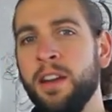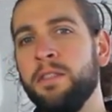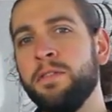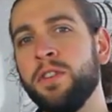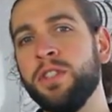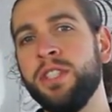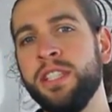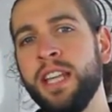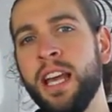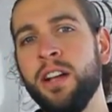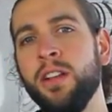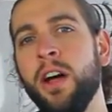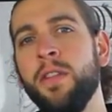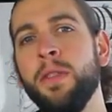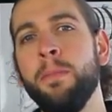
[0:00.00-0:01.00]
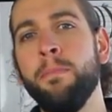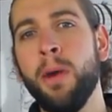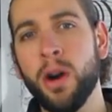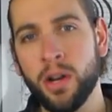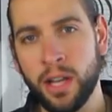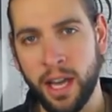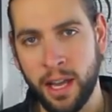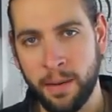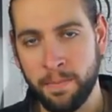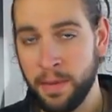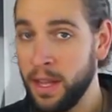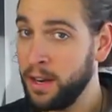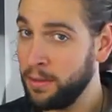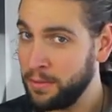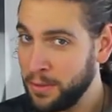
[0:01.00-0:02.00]
for sale on the market,
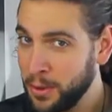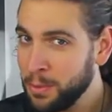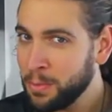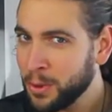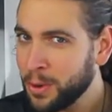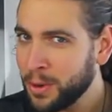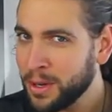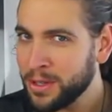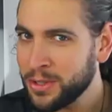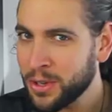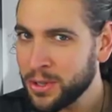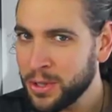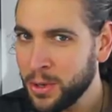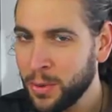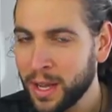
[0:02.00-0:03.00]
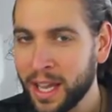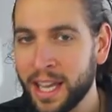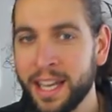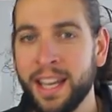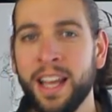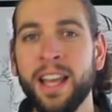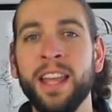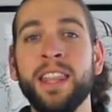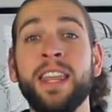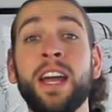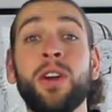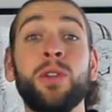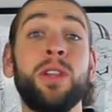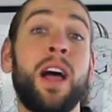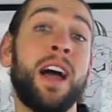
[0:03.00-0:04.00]
and a few breweries are doing it, they are
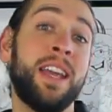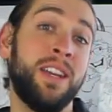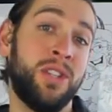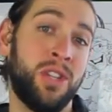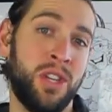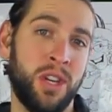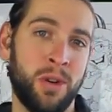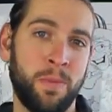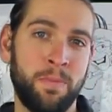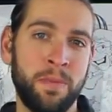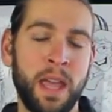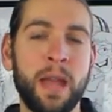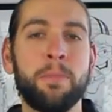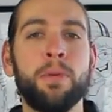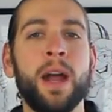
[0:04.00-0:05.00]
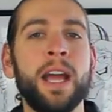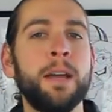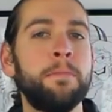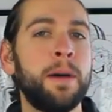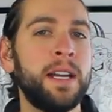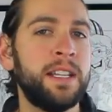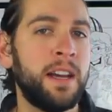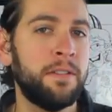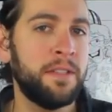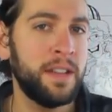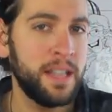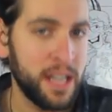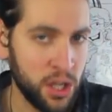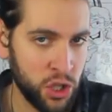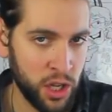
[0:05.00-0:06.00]
lying to you. A braggot, by
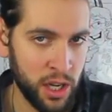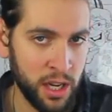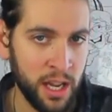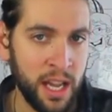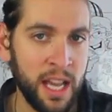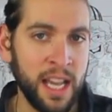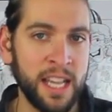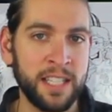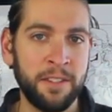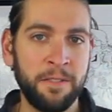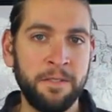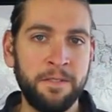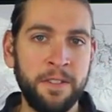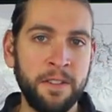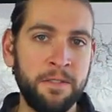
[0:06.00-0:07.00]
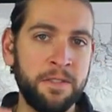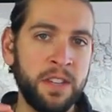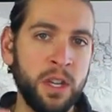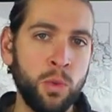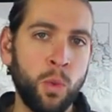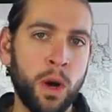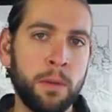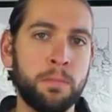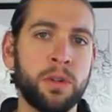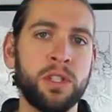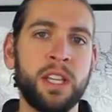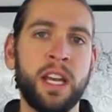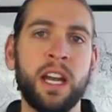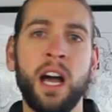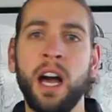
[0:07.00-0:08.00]
definition, is
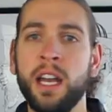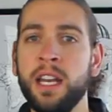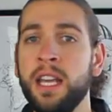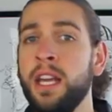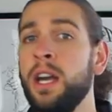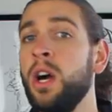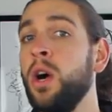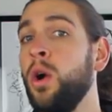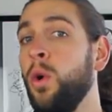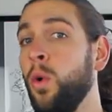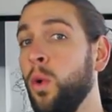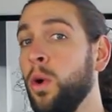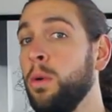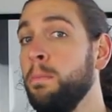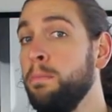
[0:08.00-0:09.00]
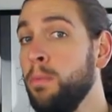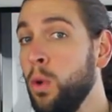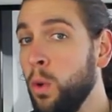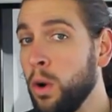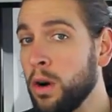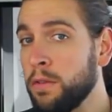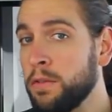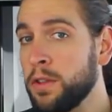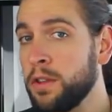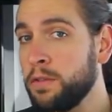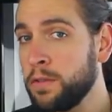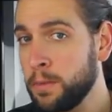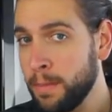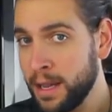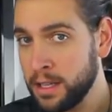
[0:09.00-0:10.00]
51% honey or more for the
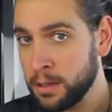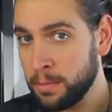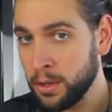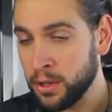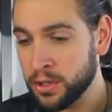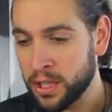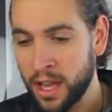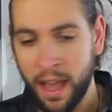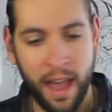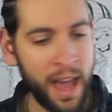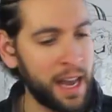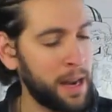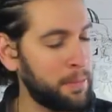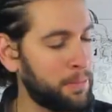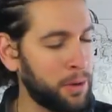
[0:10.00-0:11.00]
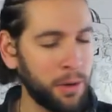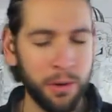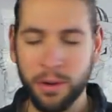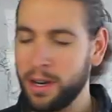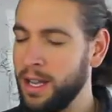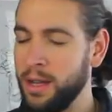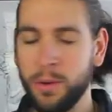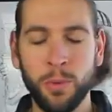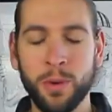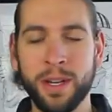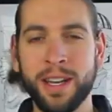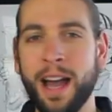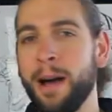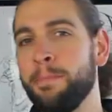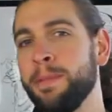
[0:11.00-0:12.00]
fermentables, and a brewery would
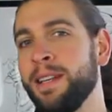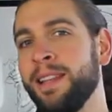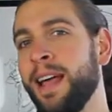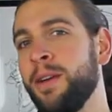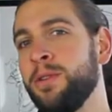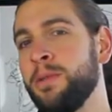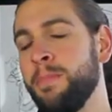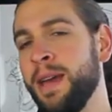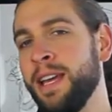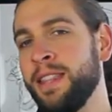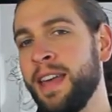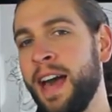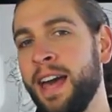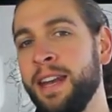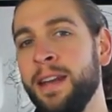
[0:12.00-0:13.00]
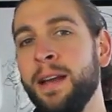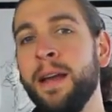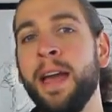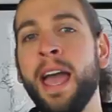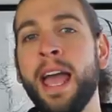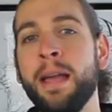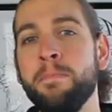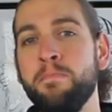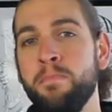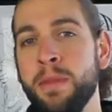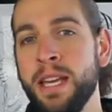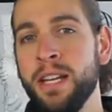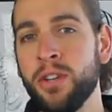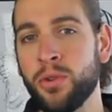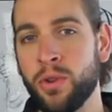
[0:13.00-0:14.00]
not be allowed to make that. A
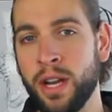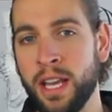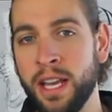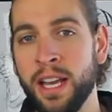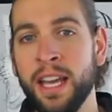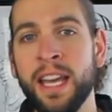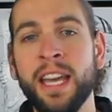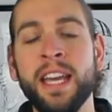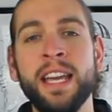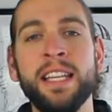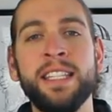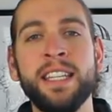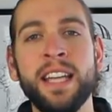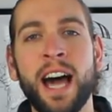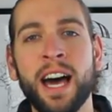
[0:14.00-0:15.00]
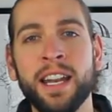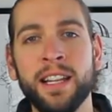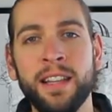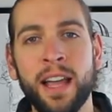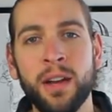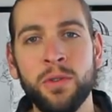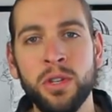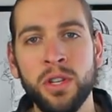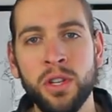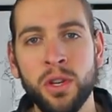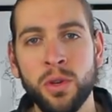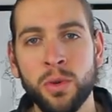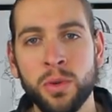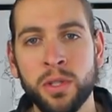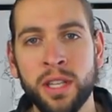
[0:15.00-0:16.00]
meadery is not allowed to
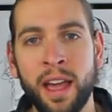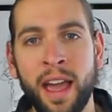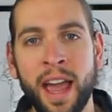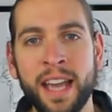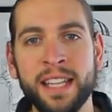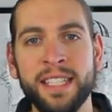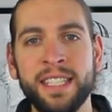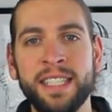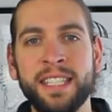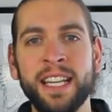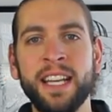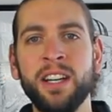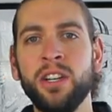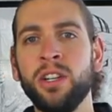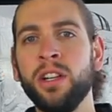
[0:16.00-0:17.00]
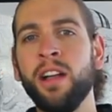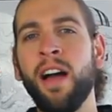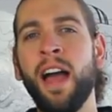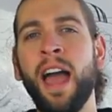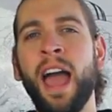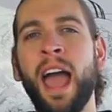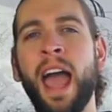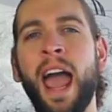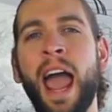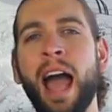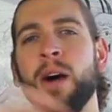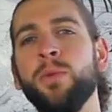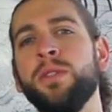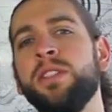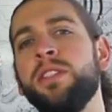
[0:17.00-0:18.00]
use a single
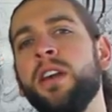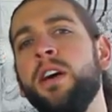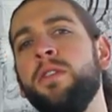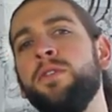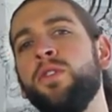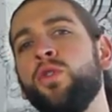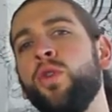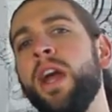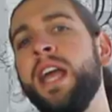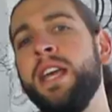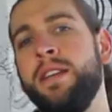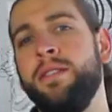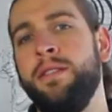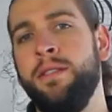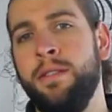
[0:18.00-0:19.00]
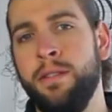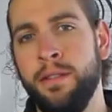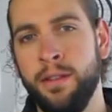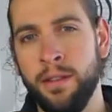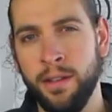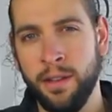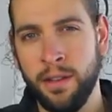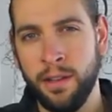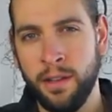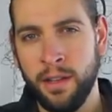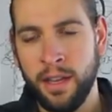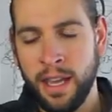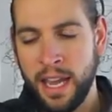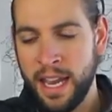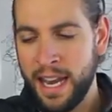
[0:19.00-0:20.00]
ounce of grain
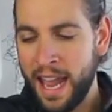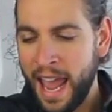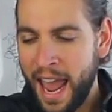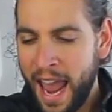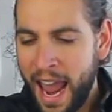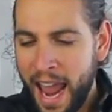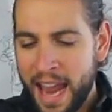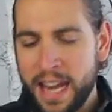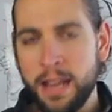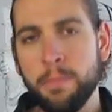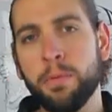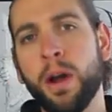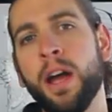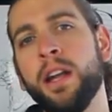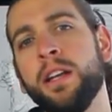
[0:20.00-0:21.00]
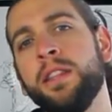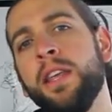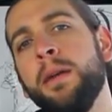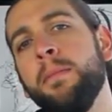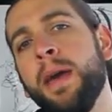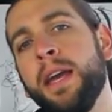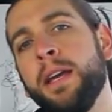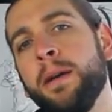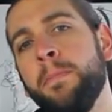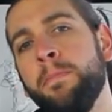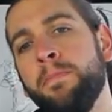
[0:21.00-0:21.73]
in any product they make.